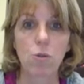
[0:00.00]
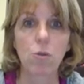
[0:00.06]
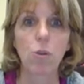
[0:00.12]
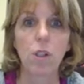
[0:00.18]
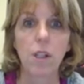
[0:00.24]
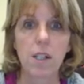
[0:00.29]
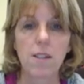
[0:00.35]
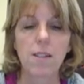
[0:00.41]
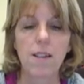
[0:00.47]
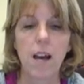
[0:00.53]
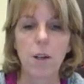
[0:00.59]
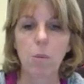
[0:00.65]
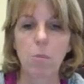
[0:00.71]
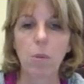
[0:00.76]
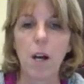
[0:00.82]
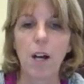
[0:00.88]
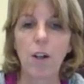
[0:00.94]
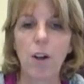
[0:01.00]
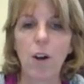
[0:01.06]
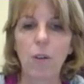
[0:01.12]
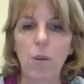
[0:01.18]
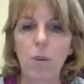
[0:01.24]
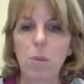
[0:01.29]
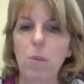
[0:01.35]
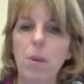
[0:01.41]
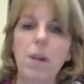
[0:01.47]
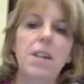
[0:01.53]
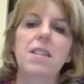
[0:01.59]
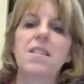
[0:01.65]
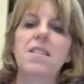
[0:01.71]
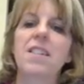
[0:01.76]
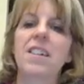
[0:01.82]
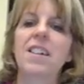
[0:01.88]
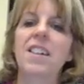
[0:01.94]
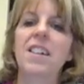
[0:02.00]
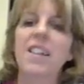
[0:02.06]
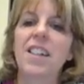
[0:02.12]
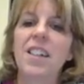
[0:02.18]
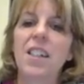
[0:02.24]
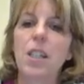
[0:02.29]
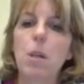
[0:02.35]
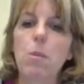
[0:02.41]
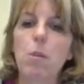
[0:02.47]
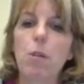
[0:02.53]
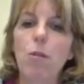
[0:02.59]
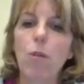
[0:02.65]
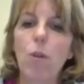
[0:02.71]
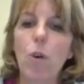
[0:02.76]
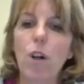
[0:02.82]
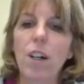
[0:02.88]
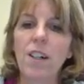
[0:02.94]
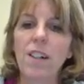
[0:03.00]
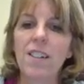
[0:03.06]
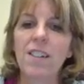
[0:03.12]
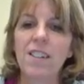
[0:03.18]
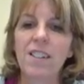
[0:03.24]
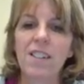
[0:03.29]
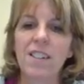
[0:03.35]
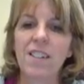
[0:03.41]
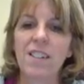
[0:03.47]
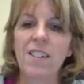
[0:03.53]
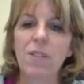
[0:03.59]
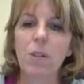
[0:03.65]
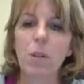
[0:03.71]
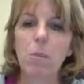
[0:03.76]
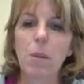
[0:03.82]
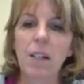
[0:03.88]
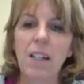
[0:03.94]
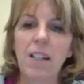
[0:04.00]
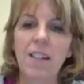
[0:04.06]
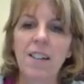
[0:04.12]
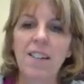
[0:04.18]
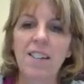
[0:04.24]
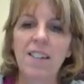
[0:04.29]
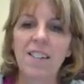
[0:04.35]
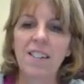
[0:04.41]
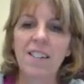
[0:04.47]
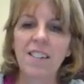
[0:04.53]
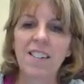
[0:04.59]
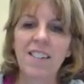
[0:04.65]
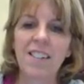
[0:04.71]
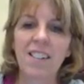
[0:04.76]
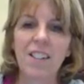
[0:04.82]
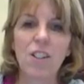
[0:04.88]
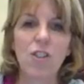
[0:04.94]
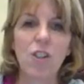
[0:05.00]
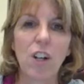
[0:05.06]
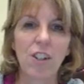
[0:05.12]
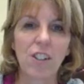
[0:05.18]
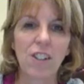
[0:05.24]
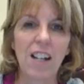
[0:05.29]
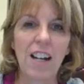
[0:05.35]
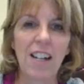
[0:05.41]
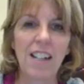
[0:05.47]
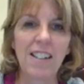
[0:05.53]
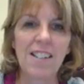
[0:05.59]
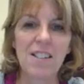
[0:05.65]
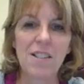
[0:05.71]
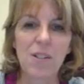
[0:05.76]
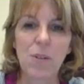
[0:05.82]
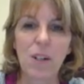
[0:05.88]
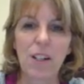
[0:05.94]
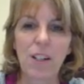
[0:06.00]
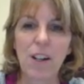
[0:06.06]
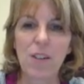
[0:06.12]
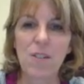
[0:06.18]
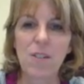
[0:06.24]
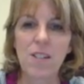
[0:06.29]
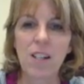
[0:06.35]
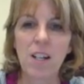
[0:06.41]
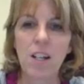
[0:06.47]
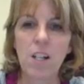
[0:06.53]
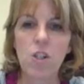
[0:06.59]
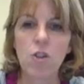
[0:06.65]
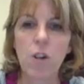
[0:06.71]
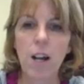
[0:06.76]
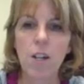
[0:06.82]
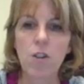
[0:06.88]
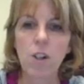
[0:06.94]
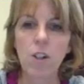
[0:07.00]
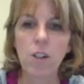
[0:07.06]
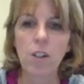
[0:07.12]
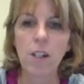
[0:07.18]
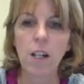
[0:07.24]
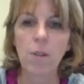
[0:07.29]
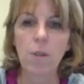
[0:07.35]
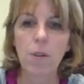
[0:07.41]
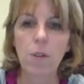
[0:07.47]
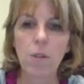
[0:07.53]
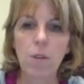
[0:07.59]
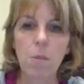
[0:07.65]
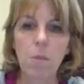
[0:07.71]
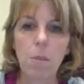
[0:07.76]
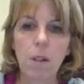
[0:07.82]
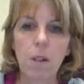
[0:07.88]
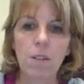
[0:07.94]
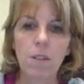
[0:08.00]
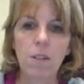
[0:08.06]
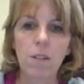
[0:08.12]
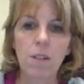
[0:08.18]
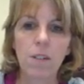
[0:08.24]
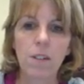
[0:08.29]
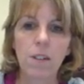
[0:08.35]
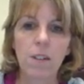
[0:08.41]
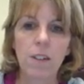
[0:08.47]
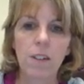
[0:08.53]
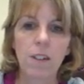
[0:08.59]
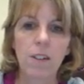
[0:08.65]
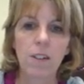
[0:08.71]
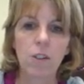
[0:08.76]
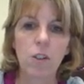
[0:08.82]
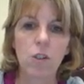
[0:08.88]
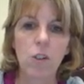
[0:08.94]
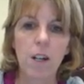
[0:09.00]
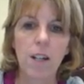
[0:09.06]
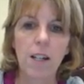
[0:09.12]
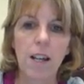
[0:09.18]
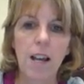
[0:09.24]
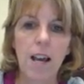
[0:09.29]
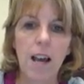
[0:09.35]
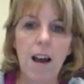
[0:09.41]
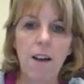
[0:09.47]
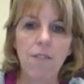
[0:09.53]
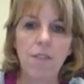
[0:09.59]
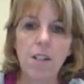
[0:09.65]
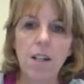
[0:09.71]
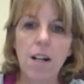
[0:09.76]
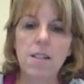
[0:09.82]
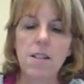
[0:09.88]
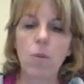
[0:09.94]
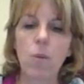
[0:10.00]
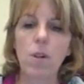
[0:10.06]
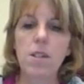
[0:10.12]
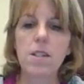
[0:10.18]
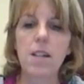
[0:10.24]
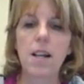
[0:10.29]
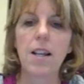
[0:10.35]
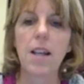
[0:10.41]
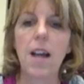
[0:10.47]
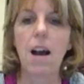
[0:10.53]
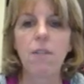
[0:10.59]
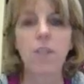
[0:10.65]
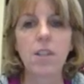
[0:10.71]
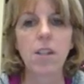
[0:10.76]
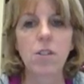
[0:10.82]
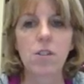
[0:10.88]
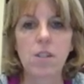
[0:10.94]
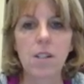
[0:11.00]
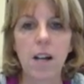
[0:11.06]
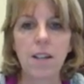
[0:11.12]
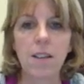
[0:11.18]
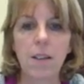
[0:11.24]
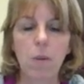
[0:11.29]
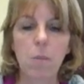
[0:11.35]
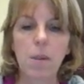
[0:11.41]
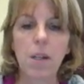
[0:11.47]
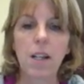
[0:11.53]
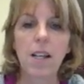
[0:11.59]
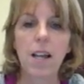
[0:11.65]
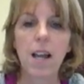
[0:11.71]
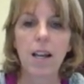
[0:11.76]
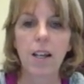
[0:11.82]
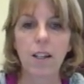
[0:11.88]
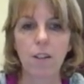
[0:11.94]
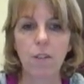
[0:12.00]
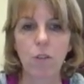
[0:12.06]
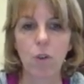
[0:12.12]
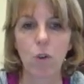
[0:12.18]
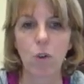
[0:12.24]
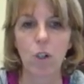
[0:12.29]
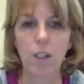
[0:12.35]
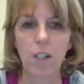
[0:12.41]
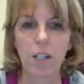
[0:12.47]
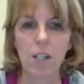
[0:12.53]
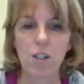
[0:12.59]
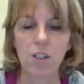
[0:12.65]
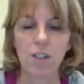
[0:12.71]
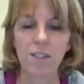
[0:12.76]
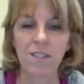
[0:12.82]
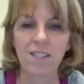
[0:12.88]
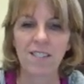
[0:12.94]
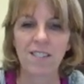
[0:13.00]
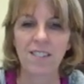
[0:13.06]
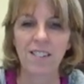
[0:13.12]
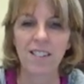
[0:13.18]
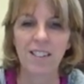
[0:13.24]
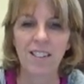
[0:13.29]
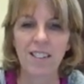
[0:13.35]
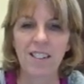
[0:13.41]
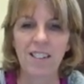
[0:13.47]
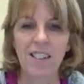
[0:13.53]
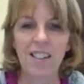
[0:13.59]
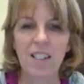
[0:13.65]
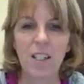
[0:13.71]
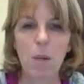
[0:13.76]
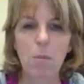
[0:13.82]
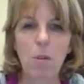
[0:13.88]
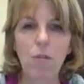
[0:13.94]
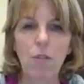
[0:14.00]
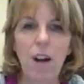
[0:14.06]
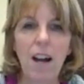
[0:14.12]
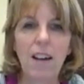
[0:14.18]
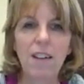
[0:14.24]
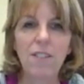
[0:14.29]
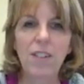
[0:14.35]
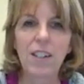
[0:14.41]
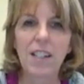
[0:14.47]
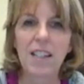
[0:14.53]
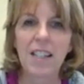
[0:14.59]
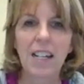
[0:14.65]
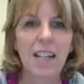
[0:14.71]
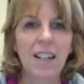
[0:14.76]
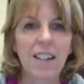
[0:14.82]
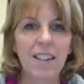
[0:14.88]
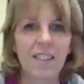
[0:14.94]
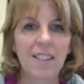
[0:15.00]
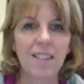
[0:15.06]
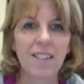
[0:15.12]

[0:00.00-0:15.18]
Truly a scatter plot all over the place. Number four would be, you draw your line, see which way it goes. Try and draw your line right through the middle. So you try and get half the dots on one side, half on the other side. That would be a negative correlation. Number five, what do you think?